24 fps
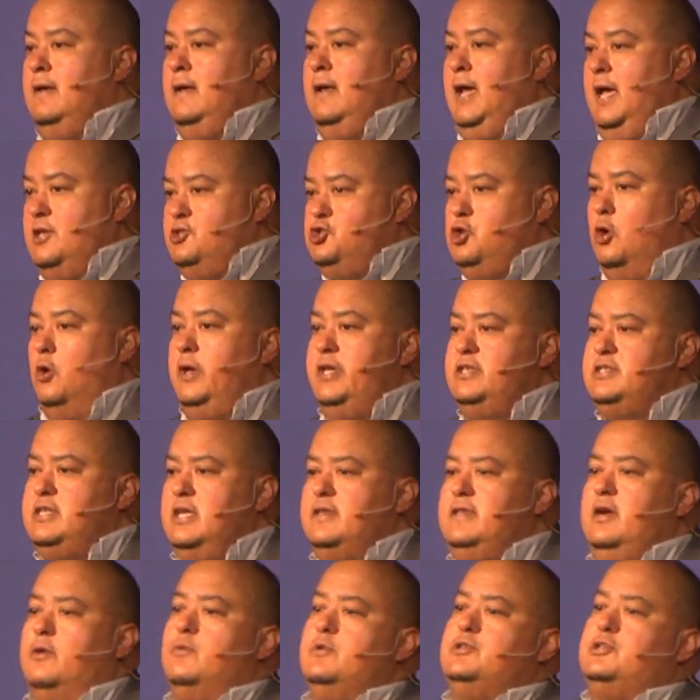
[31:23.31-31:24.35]
And so he said
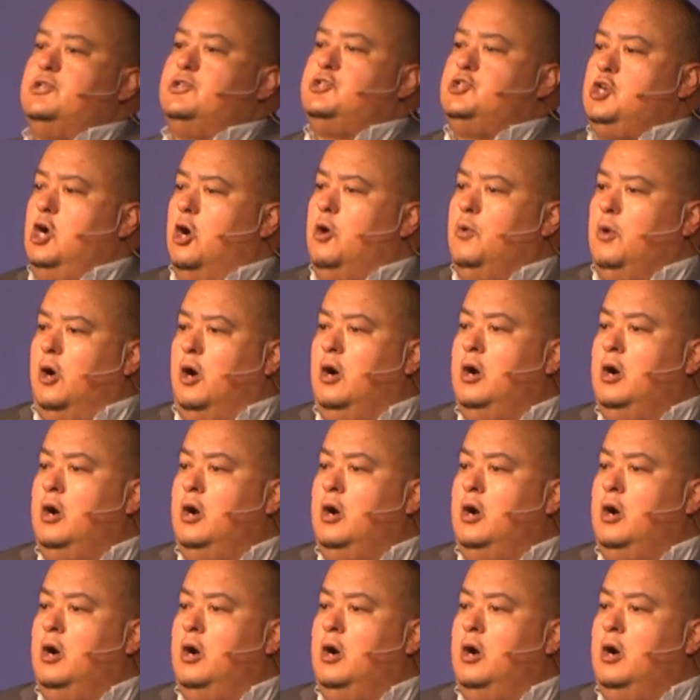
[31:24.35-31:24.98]
there was a sower